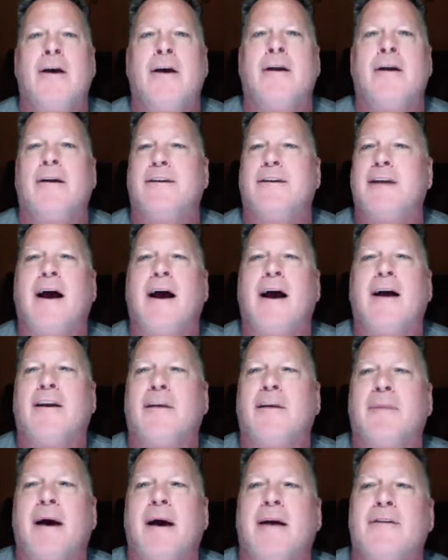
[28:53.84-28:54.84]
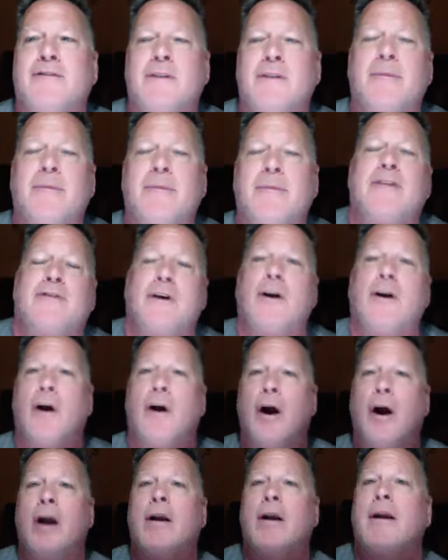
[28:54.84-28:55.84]
going to talk about and something that's on her
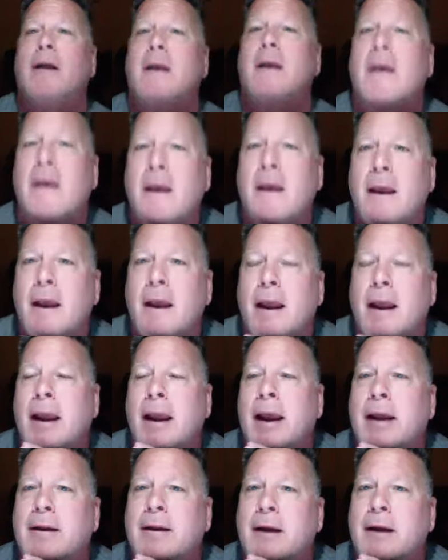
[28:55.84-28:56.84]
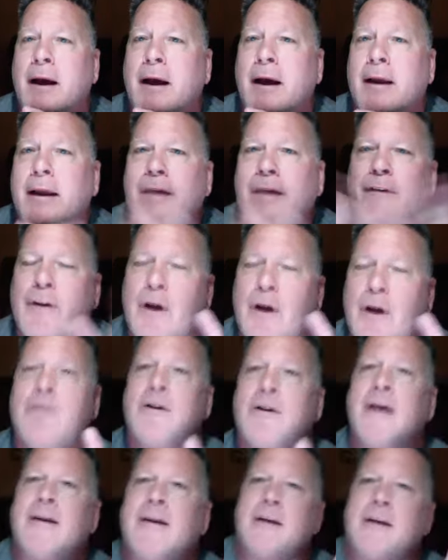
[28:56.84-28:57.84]
heart. And uh, even though,
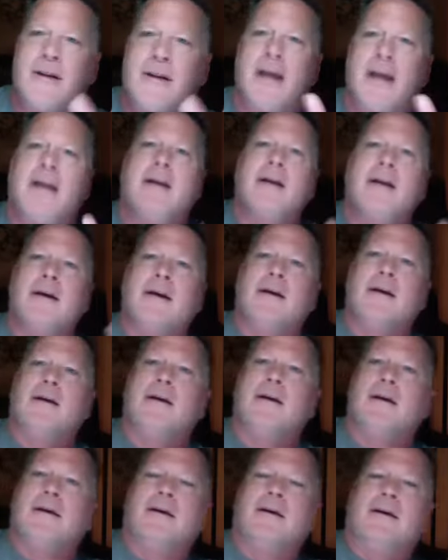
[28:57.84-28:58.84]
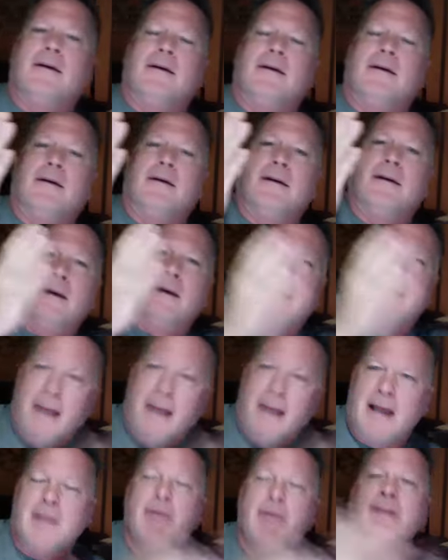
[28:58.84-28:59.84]
like I say,
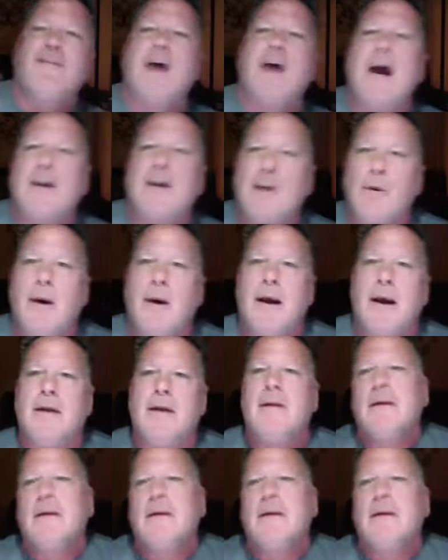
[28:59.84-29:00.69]
had to be evacuated,